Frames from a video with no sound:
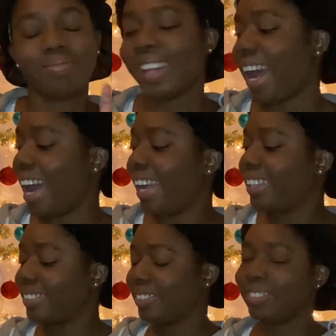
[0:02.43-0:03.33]
Hi.
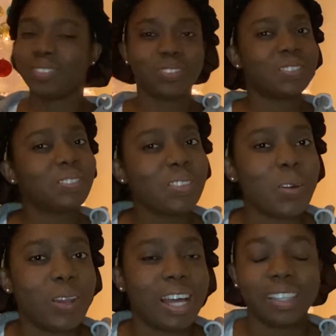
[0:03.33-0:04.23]

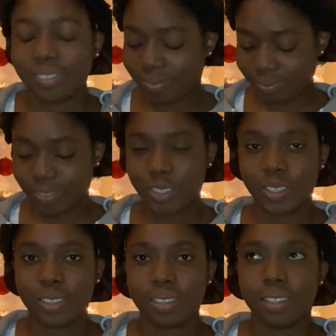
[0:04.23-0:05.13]
Hola.
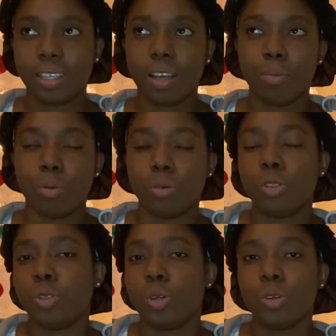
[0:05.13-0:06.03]

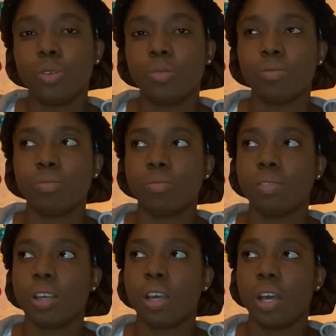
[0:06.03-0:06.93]
Bonjour.
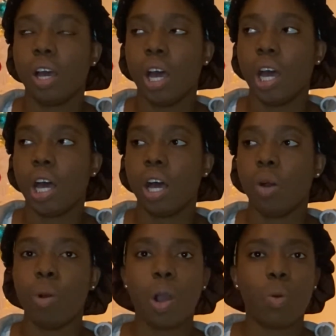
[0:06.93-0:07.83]

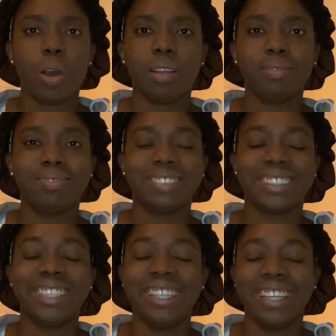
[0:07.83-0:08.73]
Wagwan.
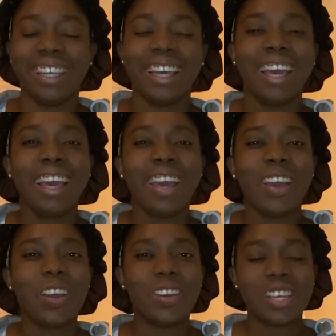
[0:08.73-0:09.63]

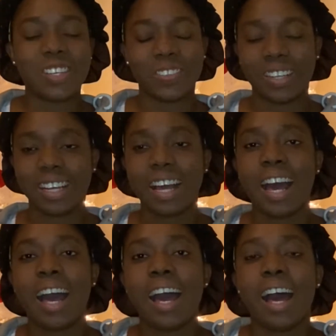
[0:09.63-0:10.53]
Konnichiwa.
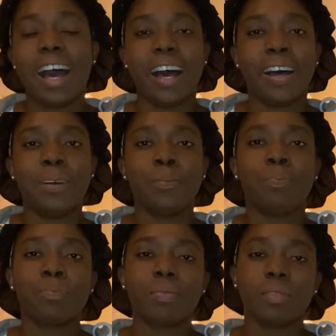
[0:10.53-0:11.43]

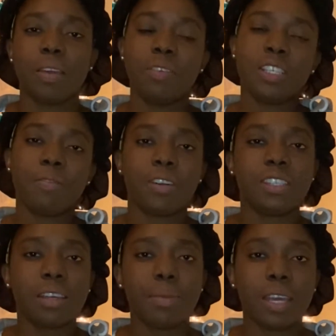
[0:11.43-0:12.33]
If it's your first
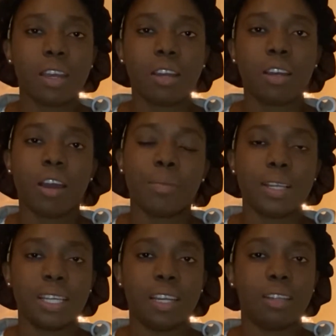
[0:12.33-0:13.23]
time here on my
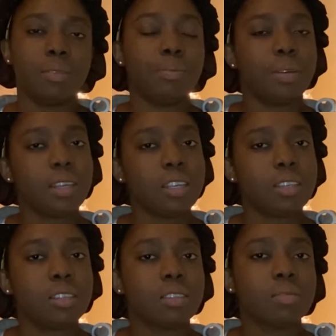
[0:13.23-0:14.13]
channel,
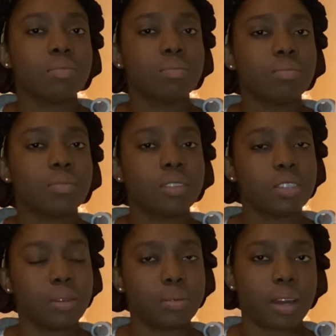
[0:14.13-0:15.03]
please
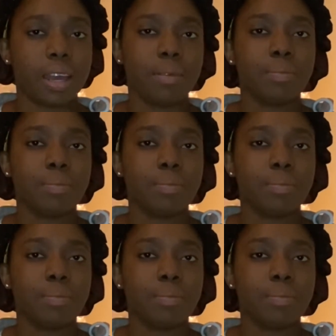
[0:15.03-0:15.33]
subscribe,